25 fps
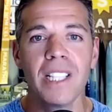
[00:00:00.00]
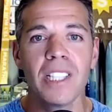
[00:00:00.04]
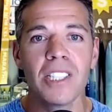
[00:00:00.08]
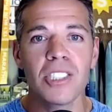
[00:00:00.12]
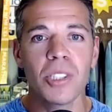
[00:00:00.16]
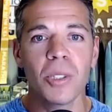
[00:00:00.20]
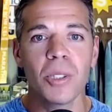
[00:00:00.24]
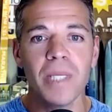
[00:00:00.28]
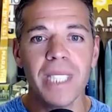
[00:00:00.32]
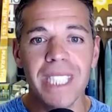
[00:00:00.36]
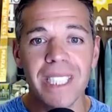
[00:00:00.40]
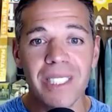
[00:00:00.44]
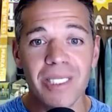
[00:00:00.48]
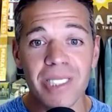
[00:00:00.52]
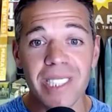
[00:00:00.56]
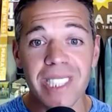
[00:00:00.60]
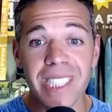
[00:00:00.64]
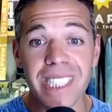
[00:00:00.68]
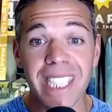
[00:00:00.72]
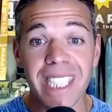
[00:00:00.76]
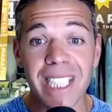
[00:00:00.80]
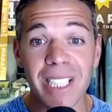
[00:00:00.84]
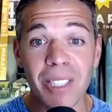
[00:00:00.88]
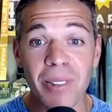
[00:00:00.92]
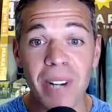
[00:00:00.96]
So either
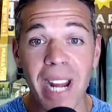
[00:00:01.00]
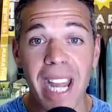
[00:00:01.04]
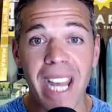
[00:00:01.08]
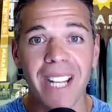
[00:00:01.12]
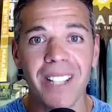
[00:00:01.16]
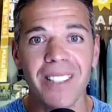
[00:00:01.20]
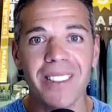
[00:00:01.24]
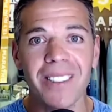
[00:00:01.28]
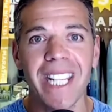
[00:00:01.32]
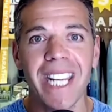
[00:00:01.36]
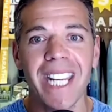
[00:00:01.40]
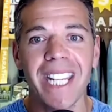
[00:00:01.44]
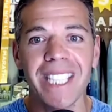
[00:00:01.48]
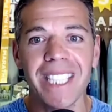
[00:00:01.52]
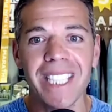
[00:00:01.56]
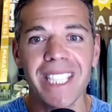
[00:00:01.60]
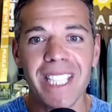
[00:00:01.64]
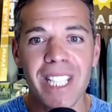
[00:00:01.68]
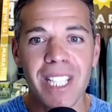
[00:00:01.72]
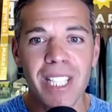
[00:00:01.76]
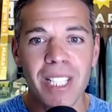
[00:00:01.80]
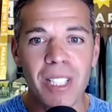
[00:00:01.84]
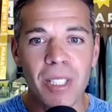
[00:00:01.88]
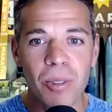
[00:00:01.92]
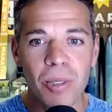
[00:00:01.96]
stick around and
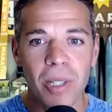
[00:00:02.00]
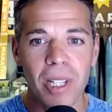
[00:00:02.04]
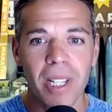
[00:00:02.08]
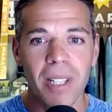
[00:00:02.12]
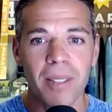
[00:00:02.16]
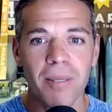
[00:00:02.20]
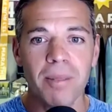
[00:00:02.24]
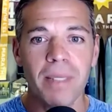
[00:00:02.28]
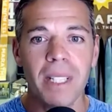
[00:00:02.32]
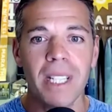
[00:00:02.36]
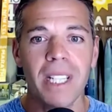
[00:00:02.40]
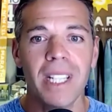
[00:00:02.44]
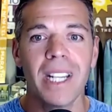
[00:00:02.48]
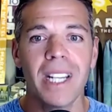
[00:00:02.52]
queue up